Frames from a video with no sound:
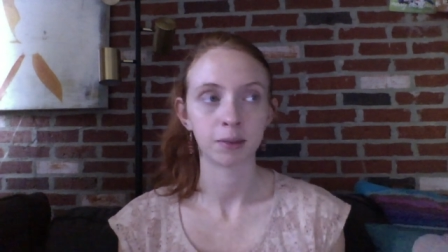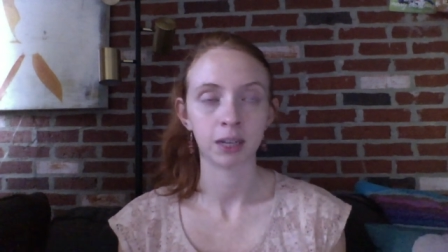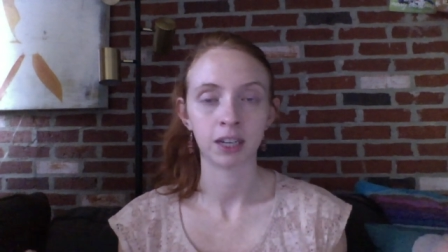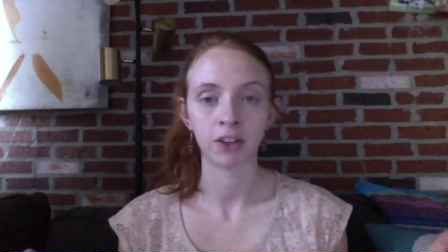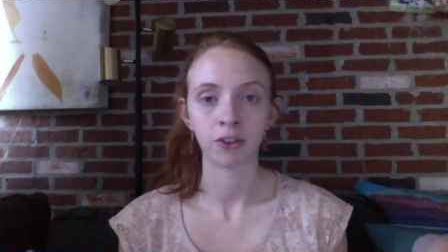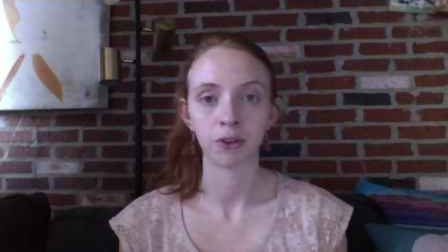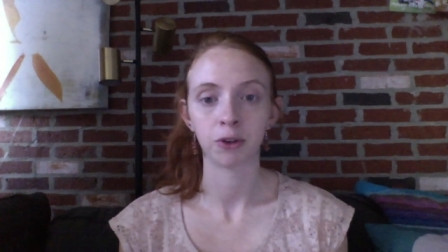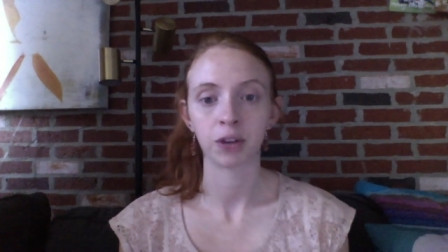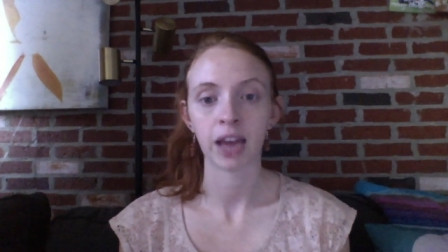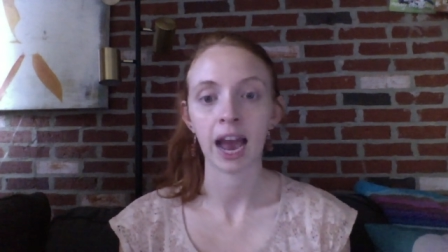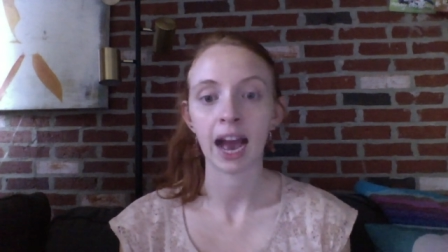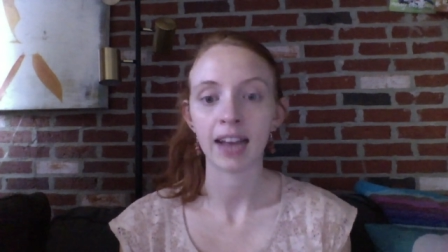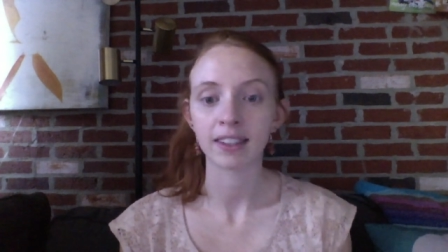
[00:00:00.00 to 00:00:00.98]
in a rune
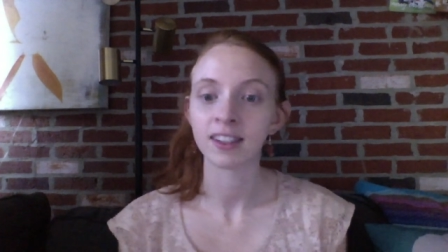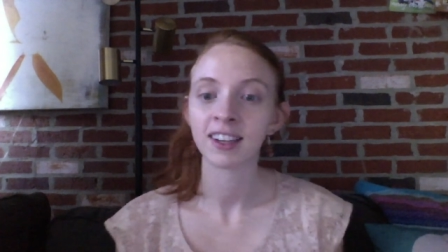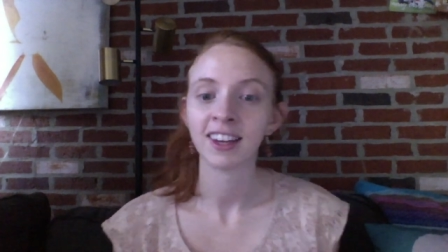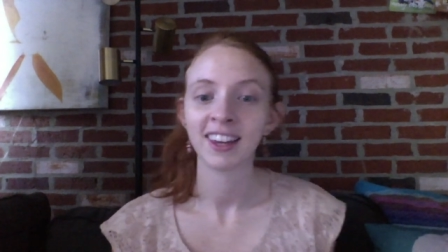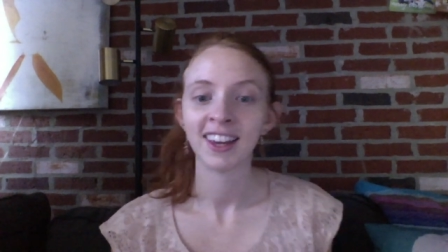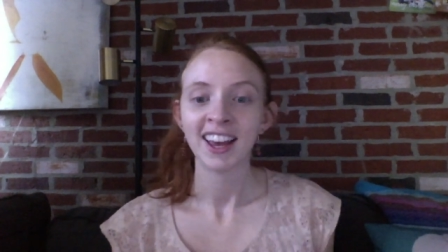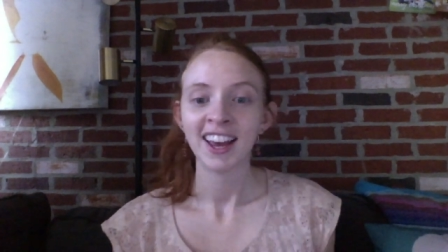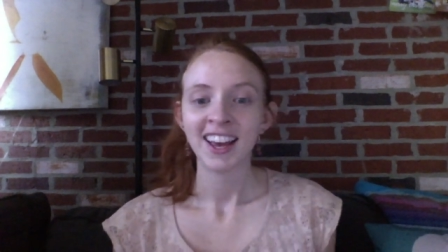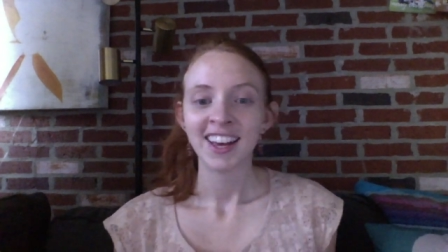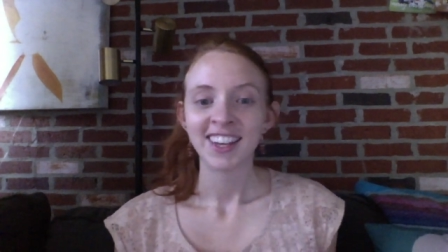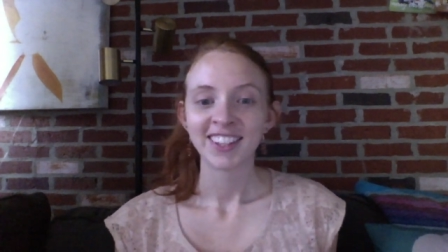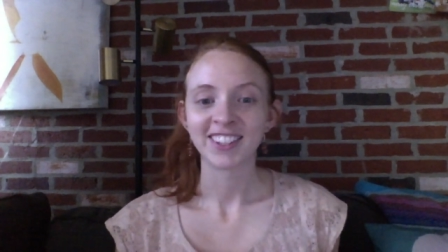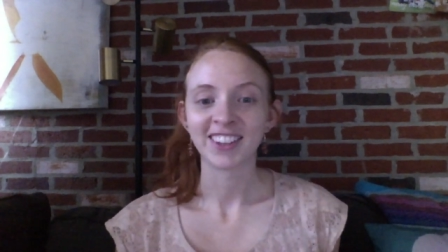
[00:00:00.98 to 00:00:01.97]
cast.
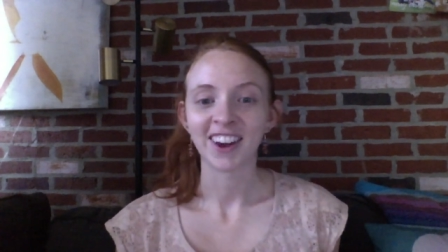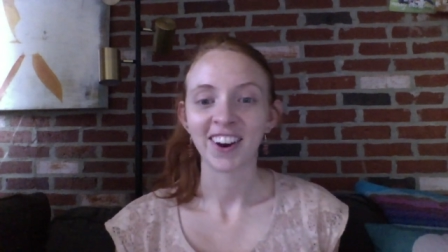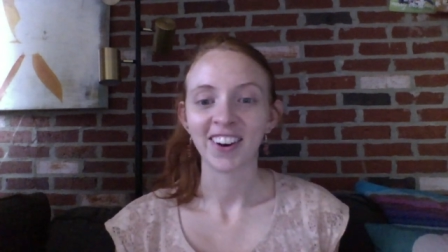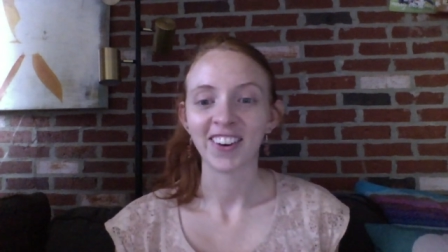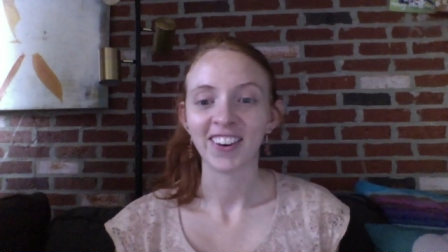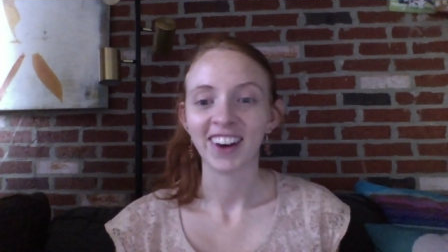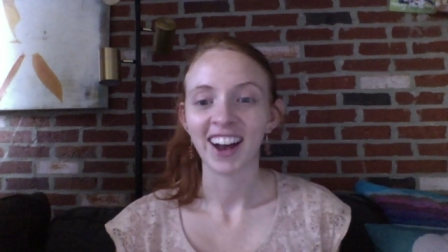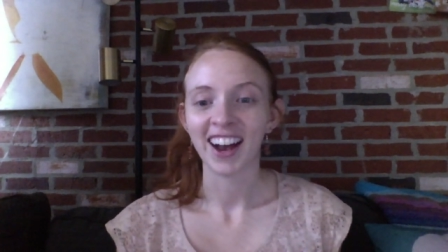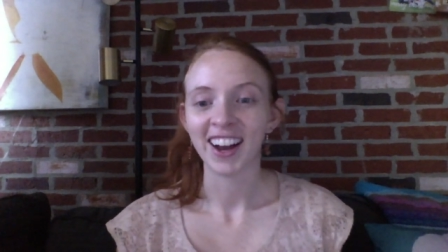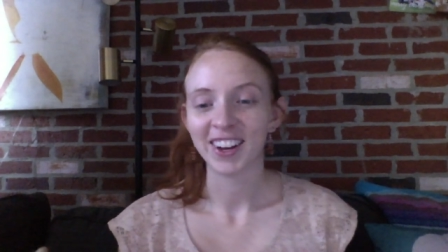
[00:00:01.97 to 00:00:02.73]
So